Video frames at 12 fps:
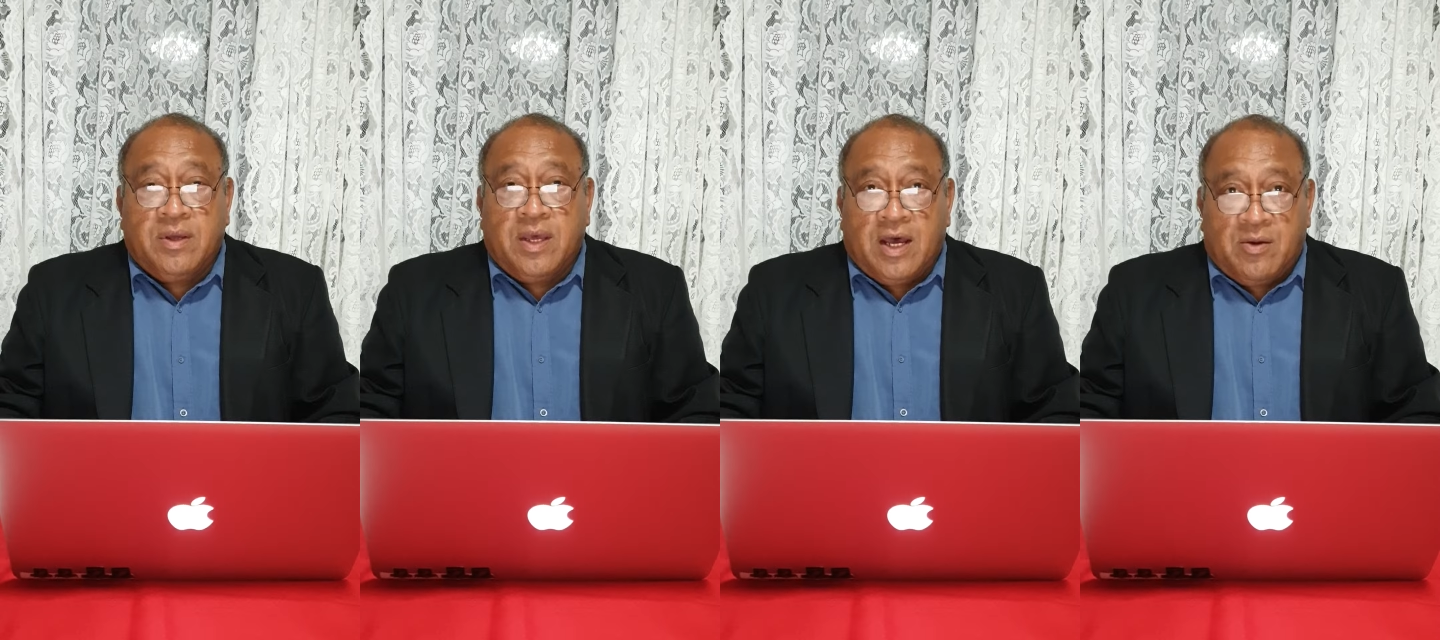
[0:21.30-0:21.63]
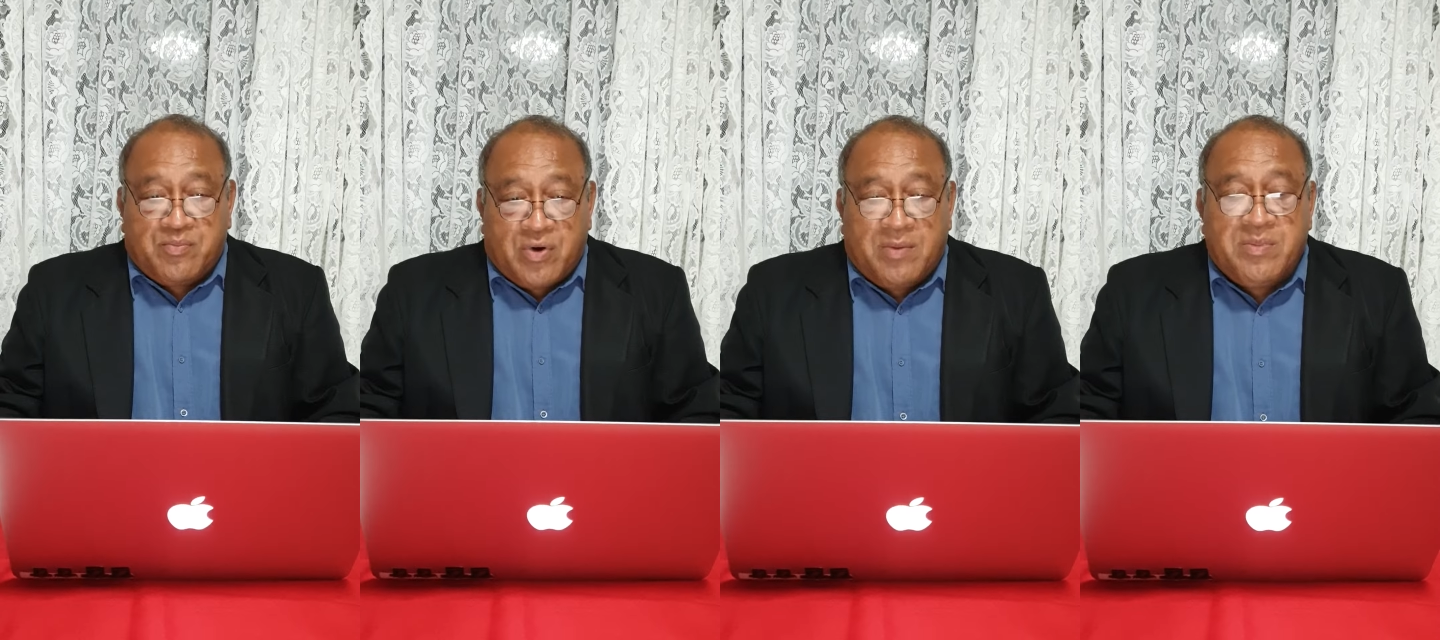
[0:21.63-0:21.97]
Our
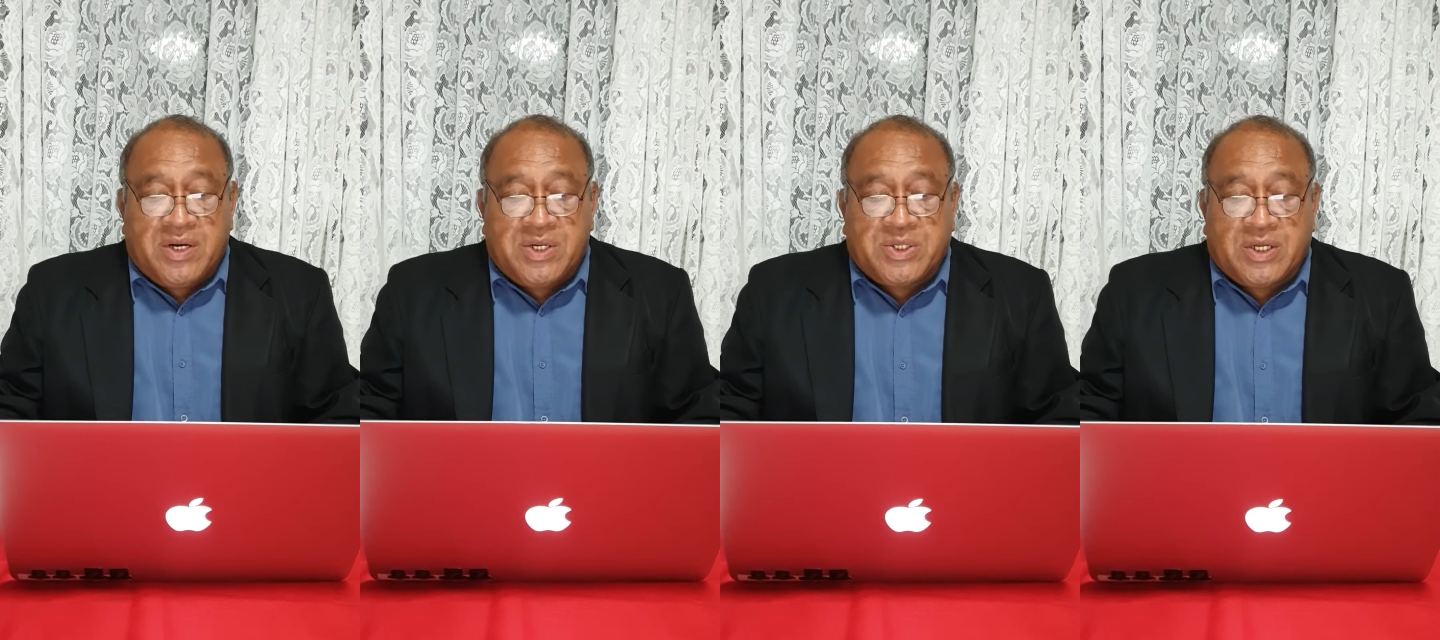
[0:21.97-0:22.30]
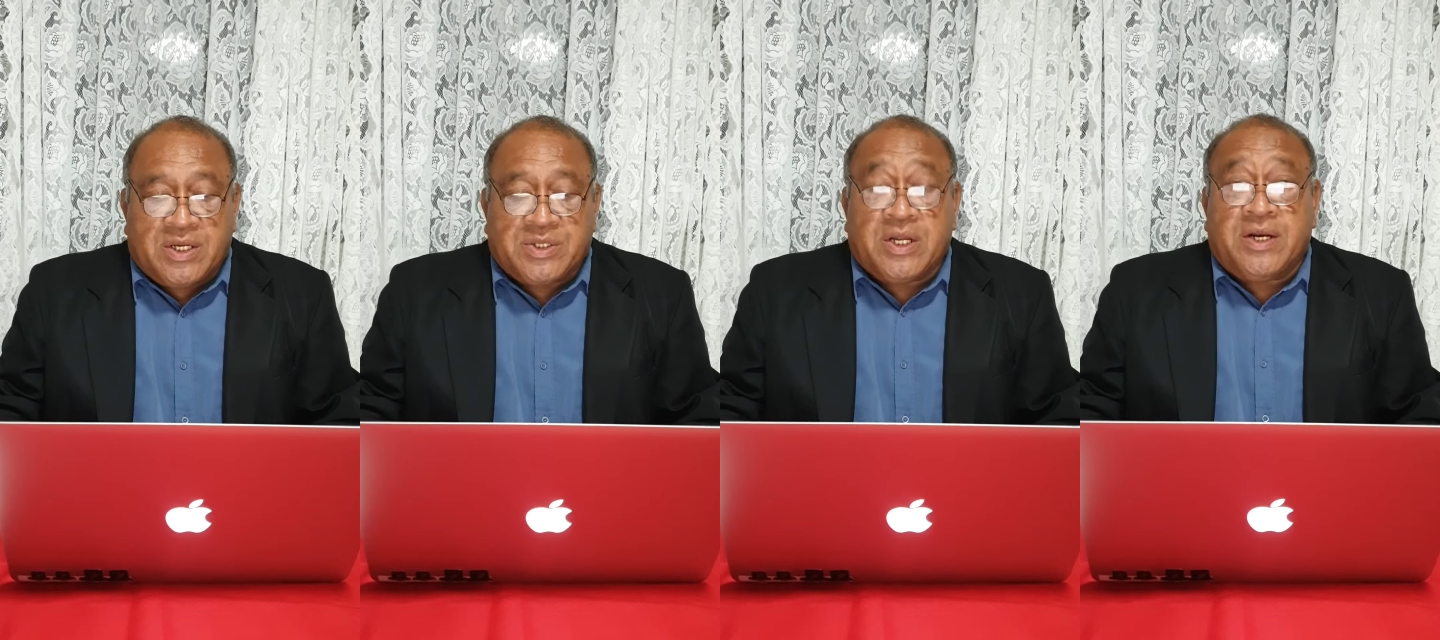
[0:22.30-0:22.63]
Prime Minister
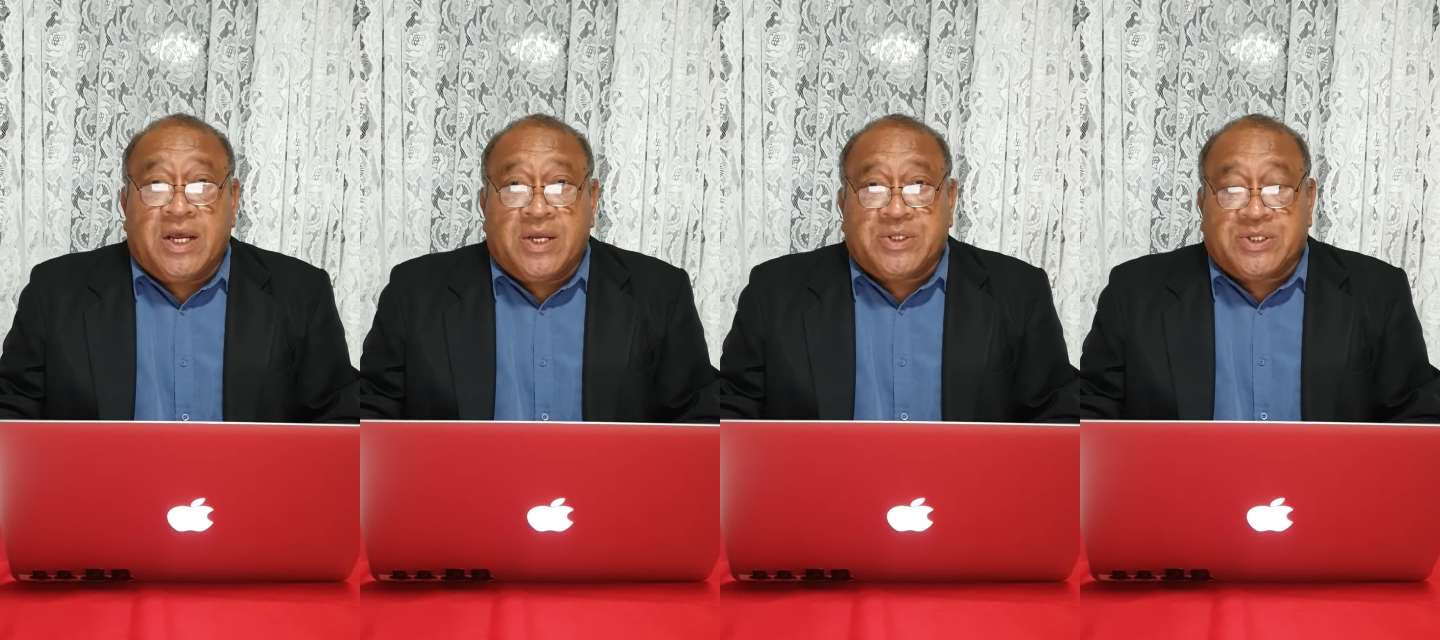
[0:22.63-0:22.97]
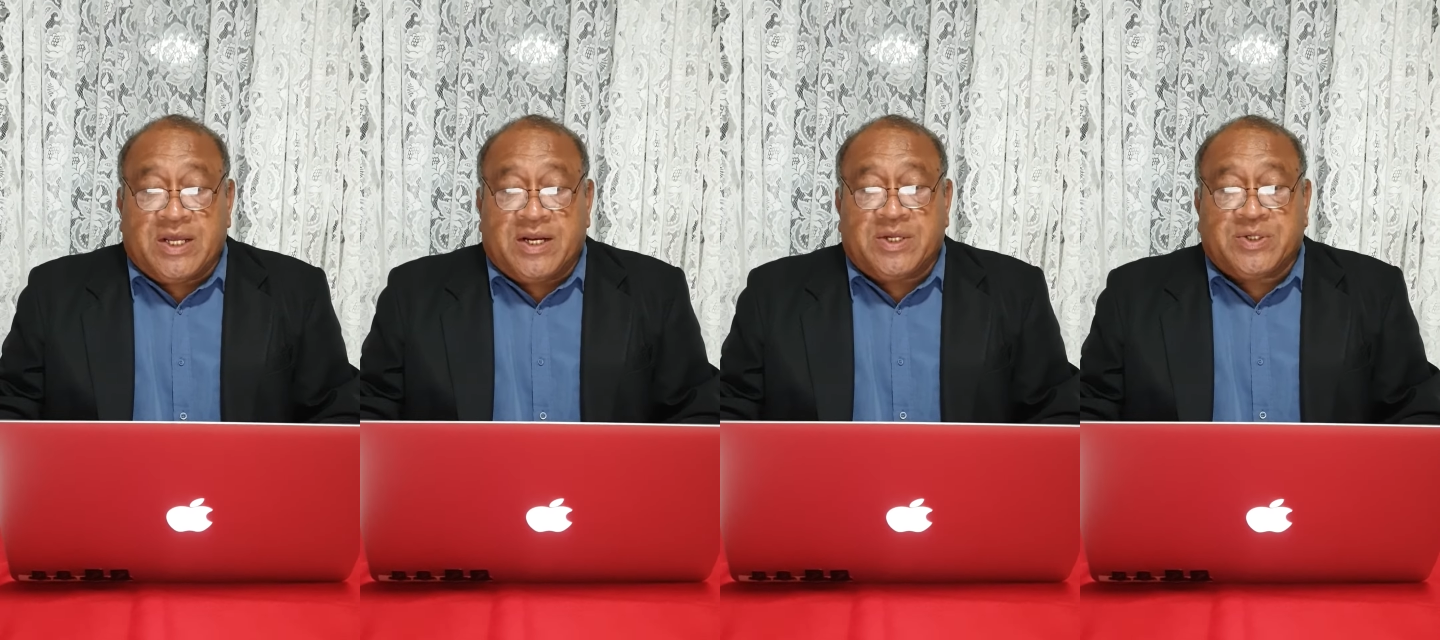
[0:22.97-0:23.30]
has announced
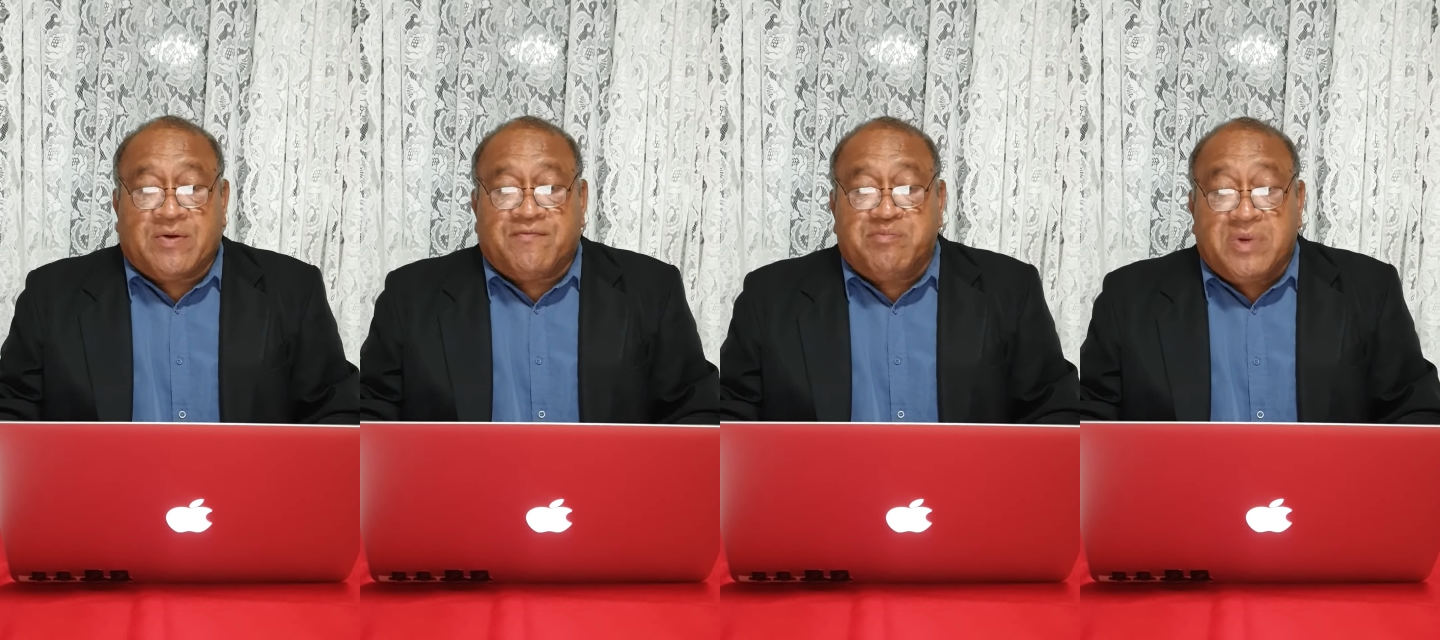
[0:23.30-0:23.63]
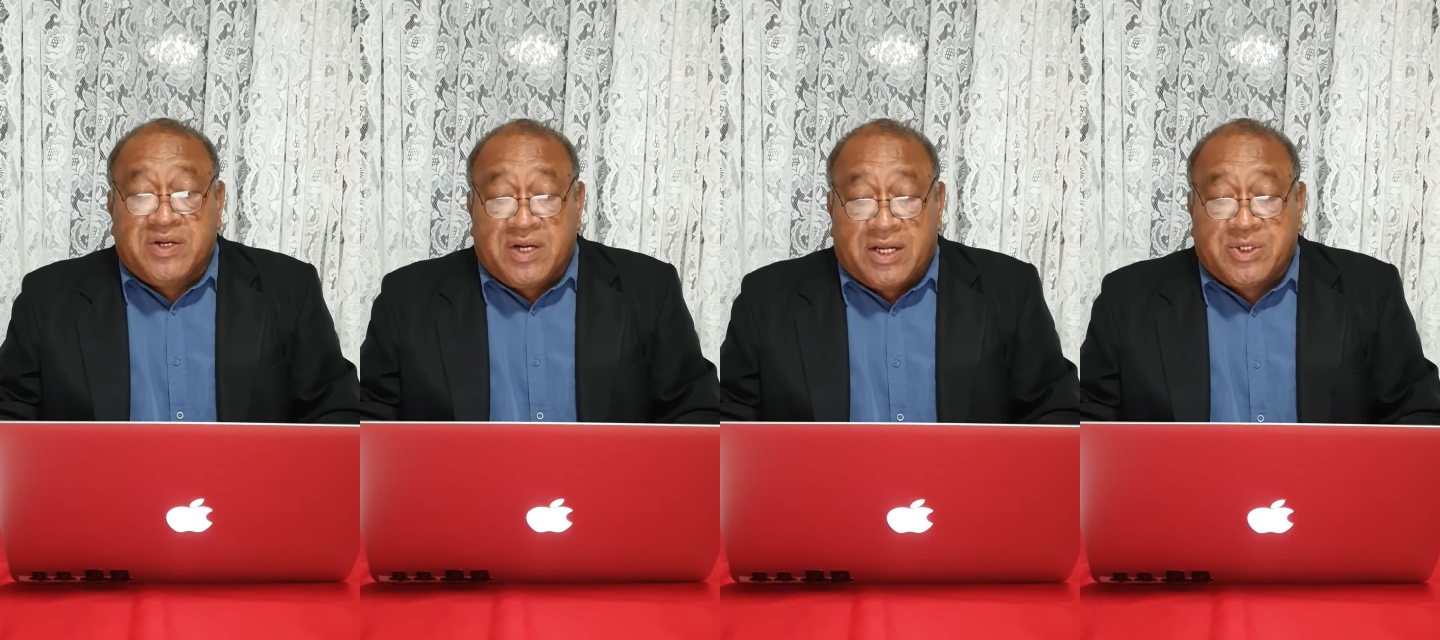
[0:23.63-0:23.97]
that as of
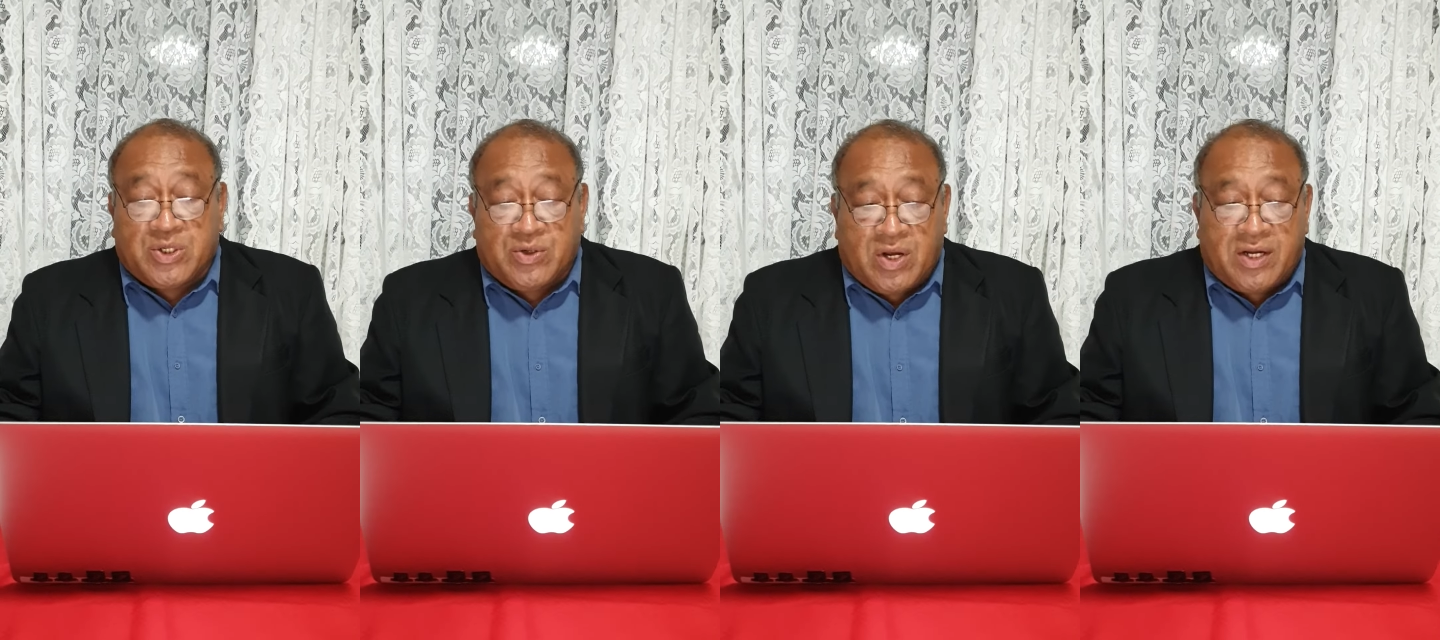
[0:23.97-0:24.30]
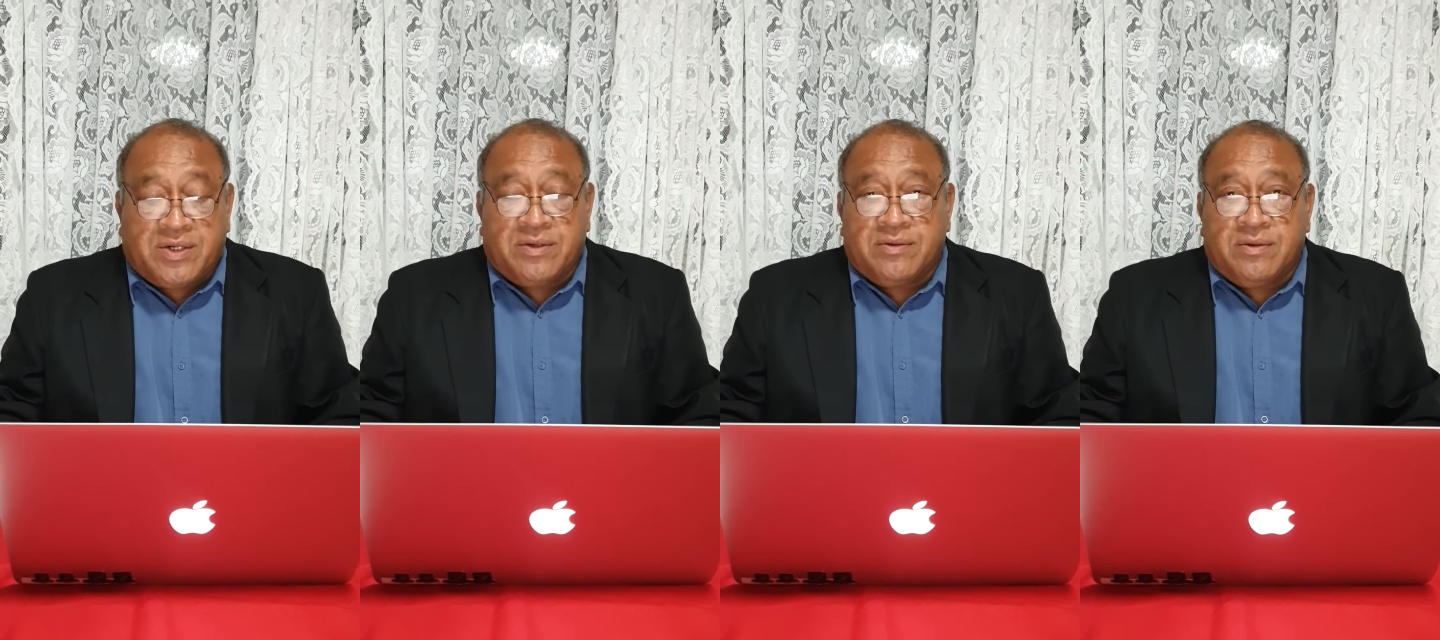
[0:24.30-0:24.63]
midnight tonight,